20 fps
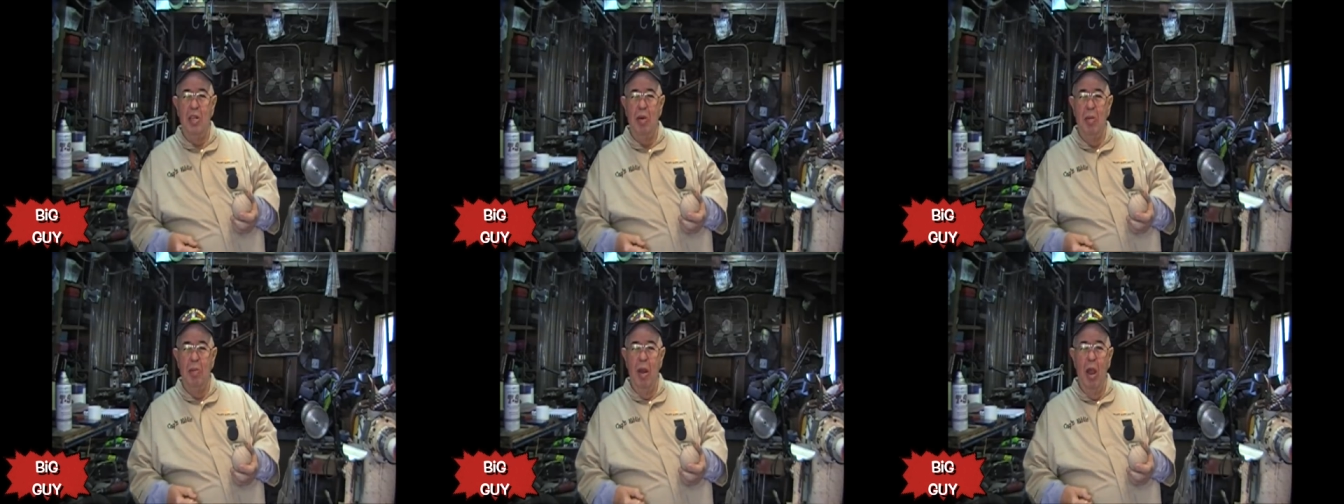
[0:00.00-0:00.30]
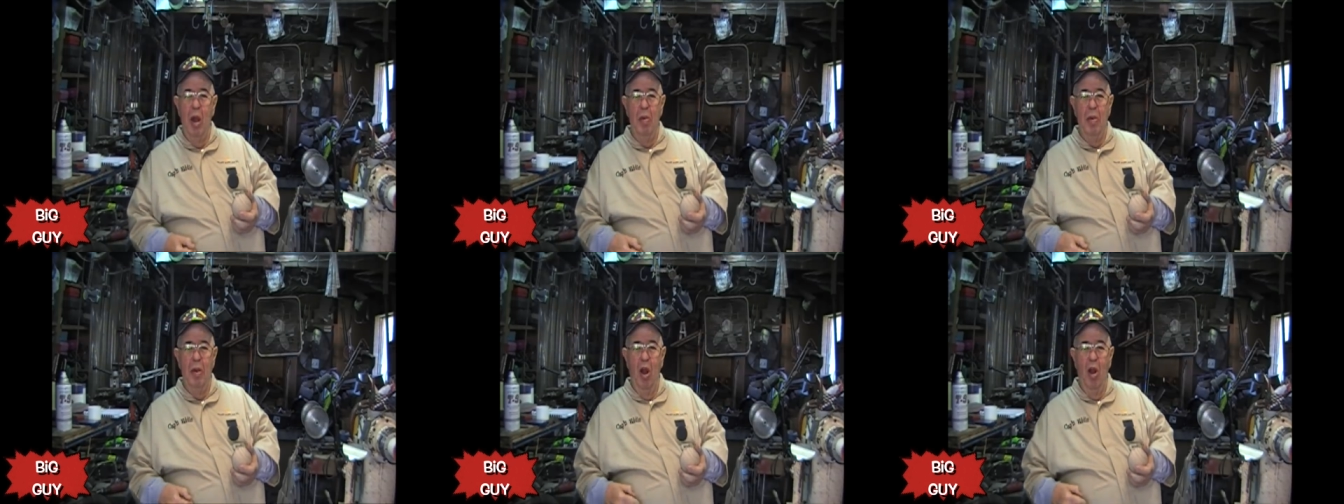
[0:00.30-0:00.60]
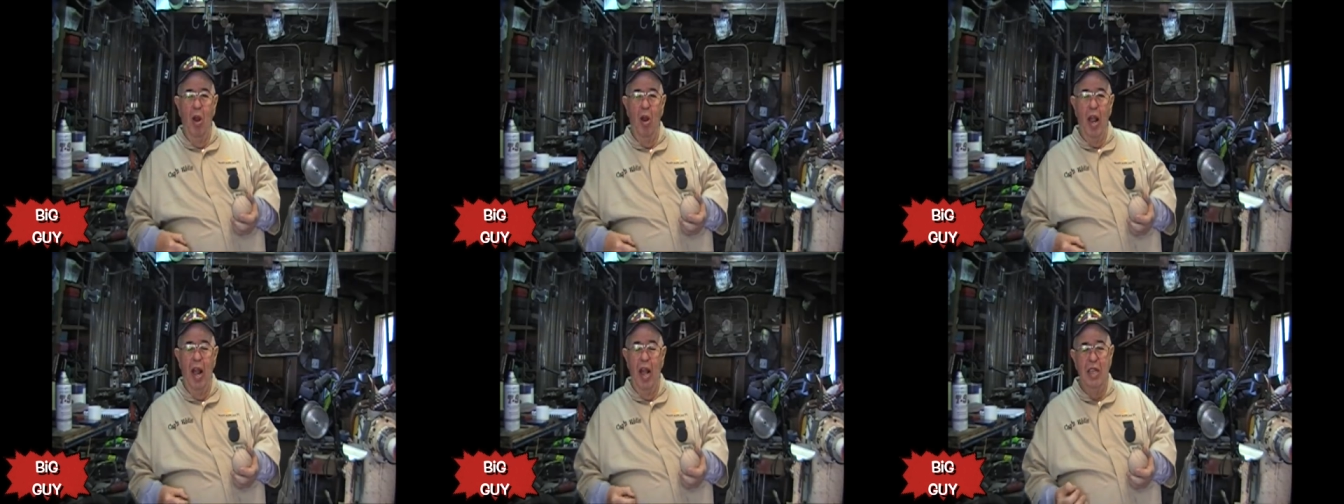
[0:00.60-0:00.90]
You mail me
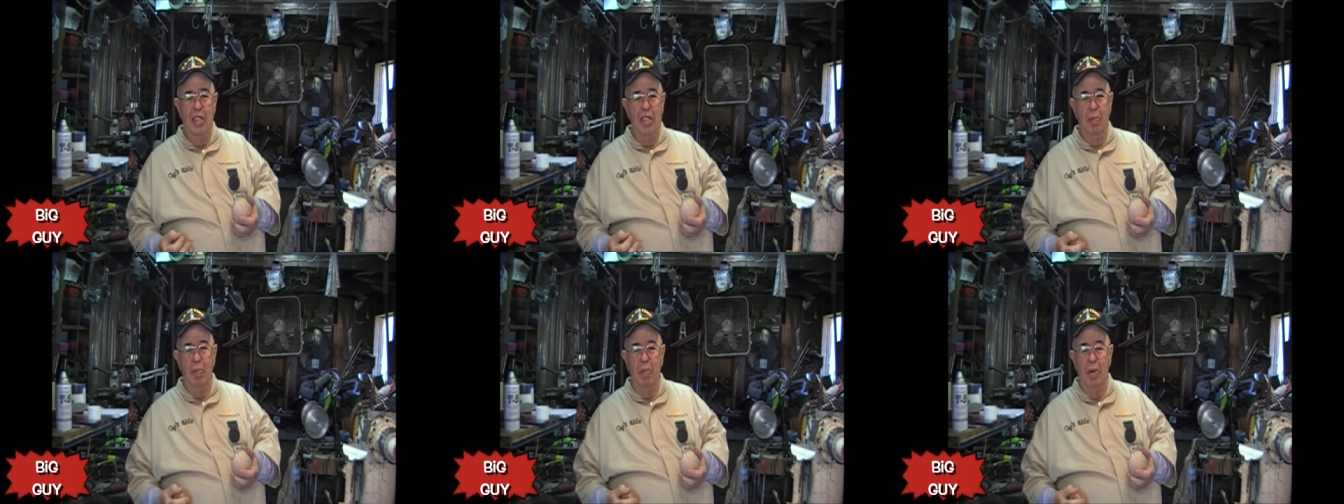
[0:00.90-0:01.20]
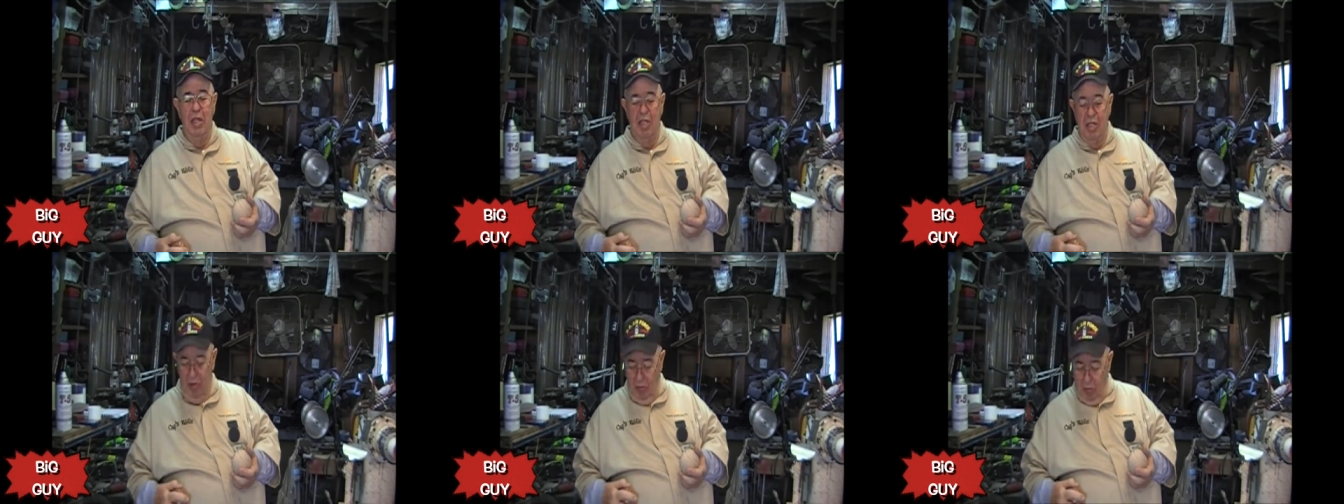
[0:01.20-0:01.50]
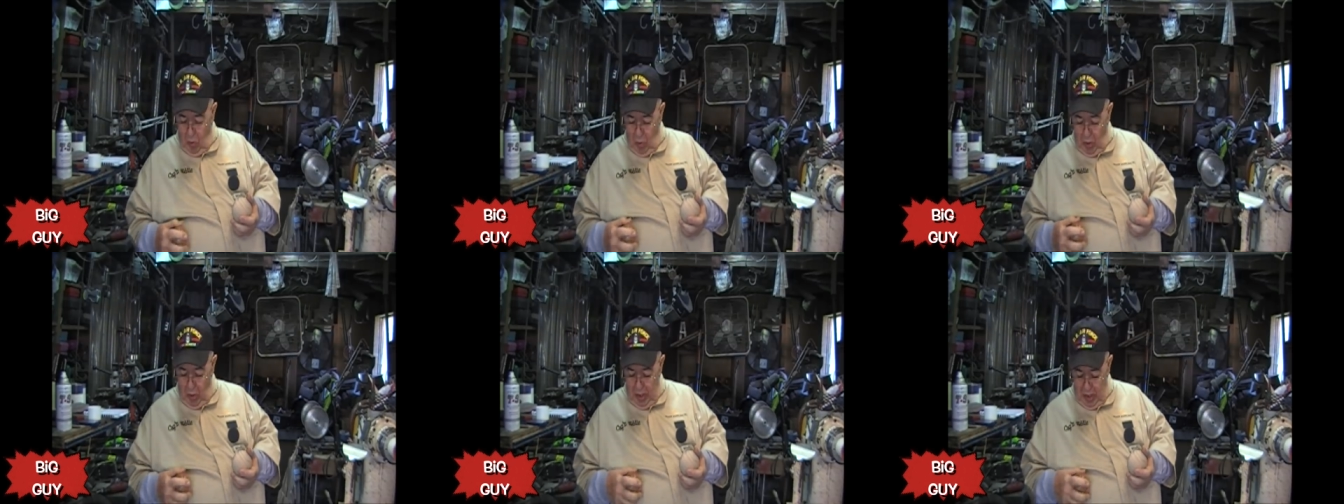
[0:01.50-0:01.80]
all kinds of pieces of
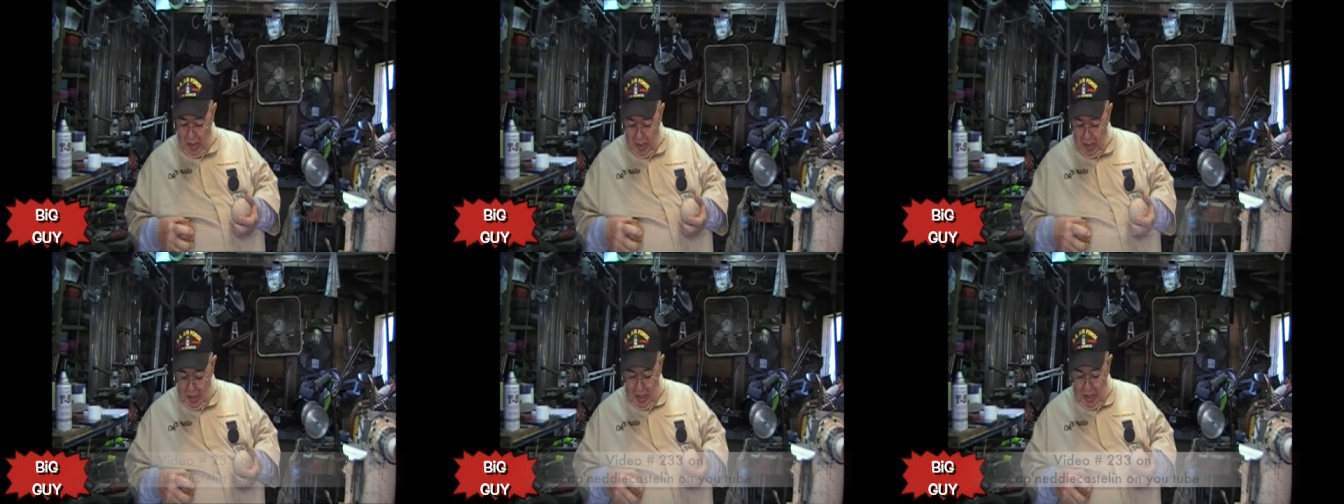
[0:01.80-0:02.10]
wood and,